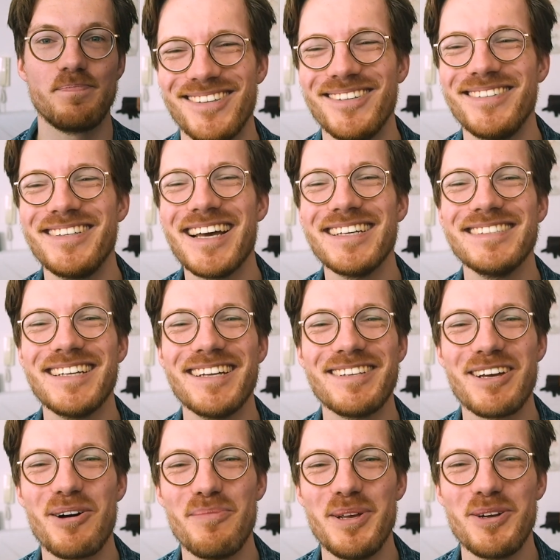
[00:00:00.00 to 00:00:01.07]
To test that,
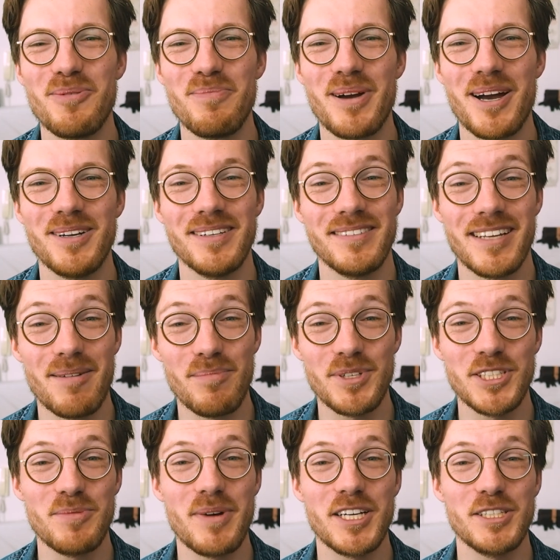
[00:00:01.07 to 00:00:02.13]
I'll be comparing the
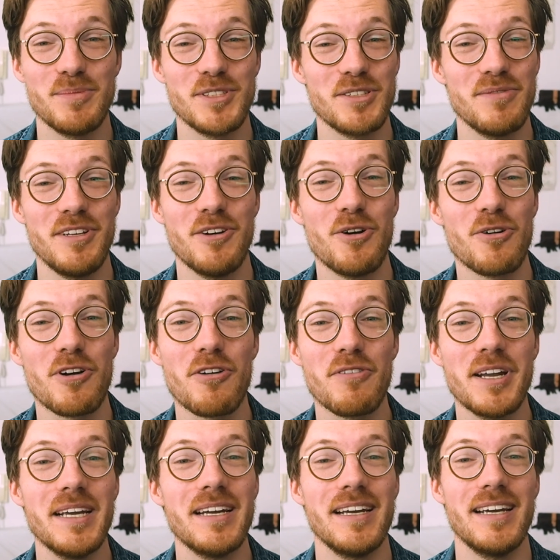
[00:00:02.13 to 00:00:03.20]
temperature measurements of the Oura
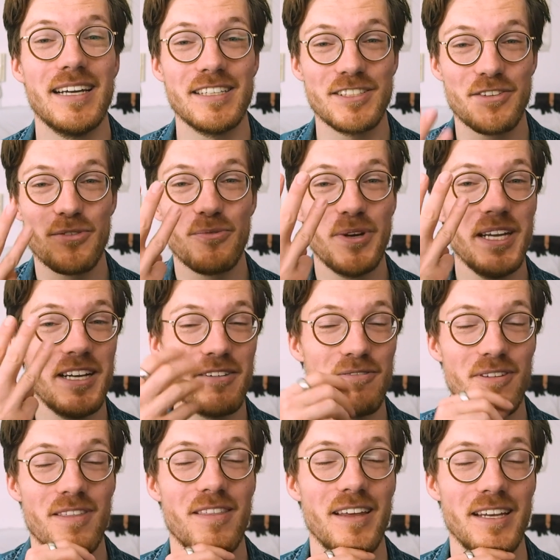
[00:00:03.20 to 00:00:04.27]
Ring against three
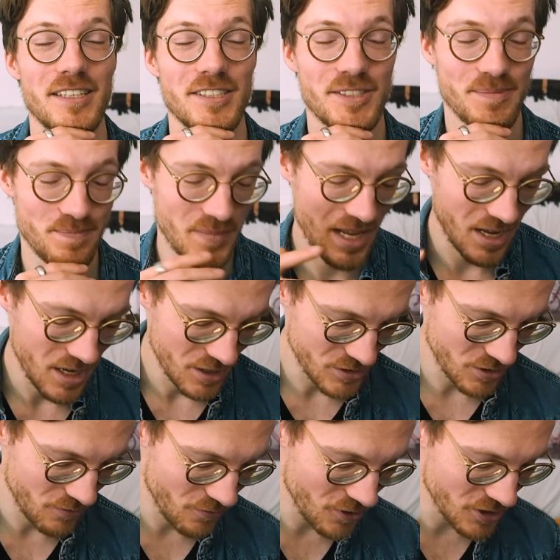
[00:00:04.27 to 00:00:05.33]
different things.
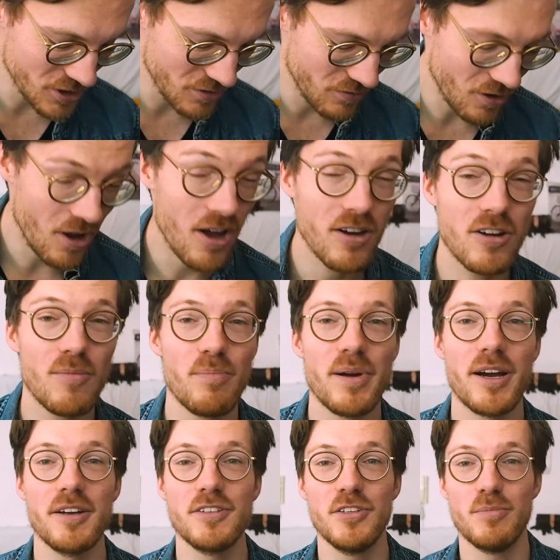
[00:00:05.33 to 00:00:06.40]
So first of all, I'll
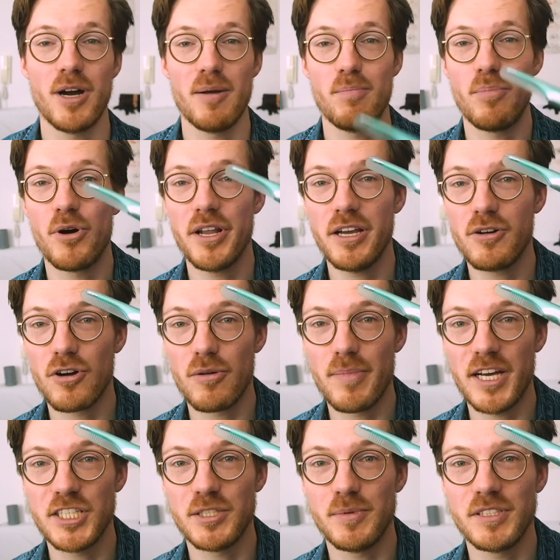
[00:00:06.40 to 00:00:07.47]
compare it to my body core
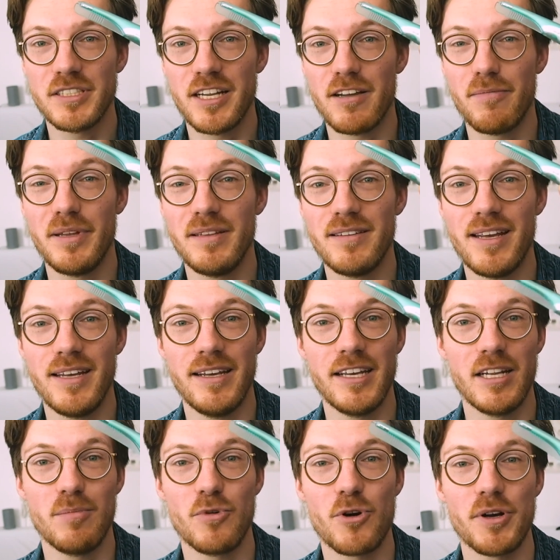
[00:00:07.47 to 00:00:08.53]
measurements that I've been taking in
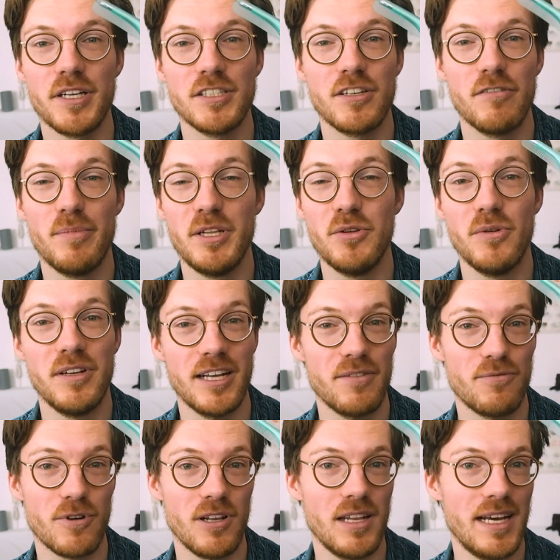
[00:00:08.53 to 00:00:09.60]
the morning. So I've been doing that
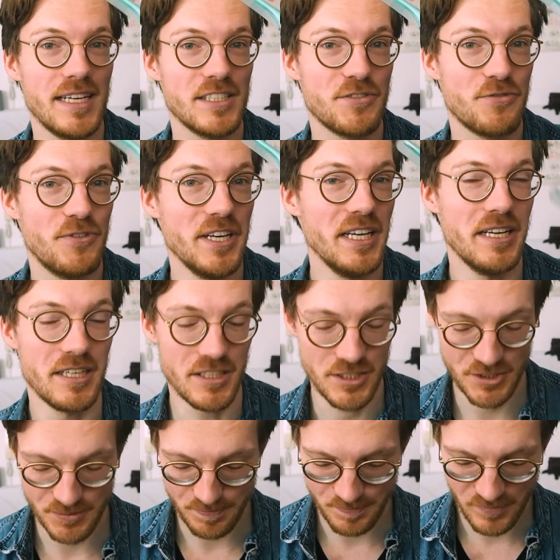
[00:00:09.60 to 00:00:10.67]
for the last three years.